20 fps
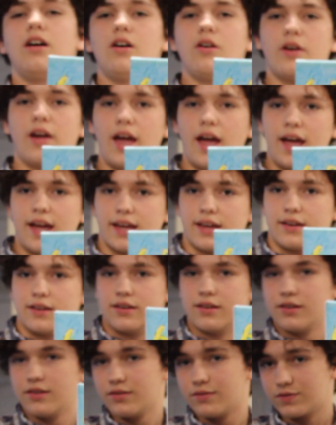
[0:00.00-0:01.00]
Okay,
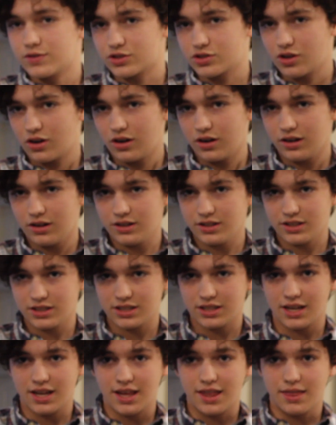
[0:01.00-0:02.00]
for
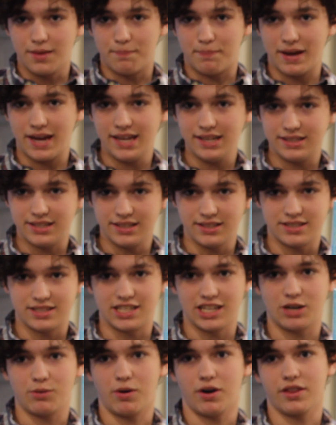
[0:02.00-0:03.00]
starters, the paint didn't
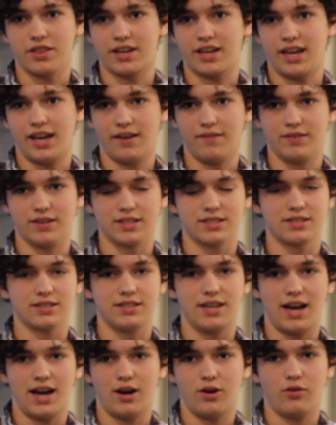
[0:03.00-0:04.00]
stick well to the canvas.
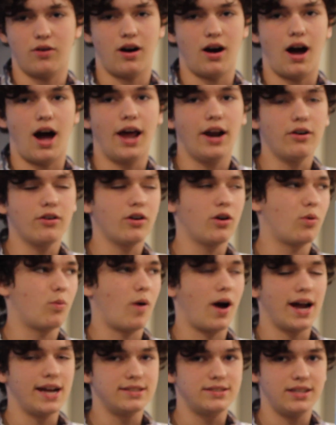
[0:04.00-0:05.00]
Now, I don't know
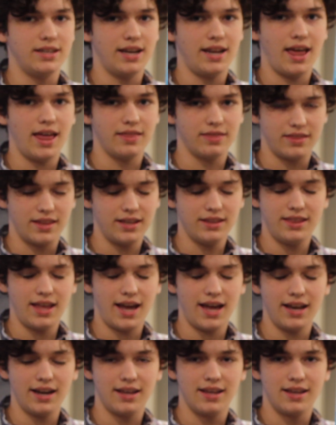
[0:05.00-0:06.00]
why it did
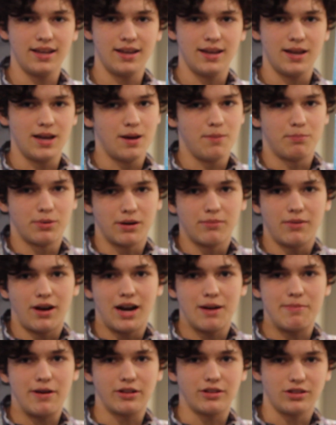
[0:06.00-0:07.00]
that, but I'm
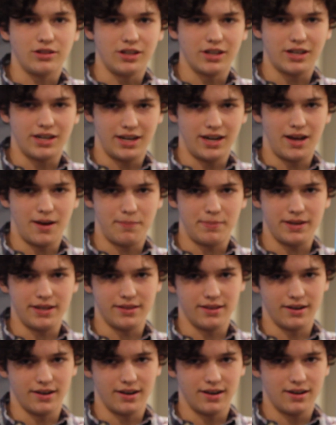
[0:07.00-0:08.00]
not about to look it up
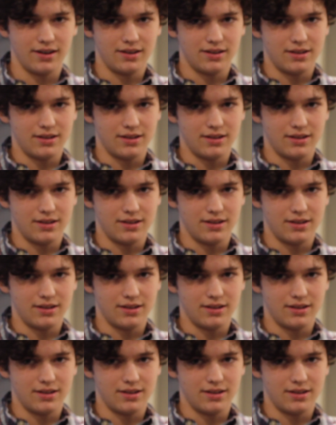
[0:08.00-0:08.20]
either.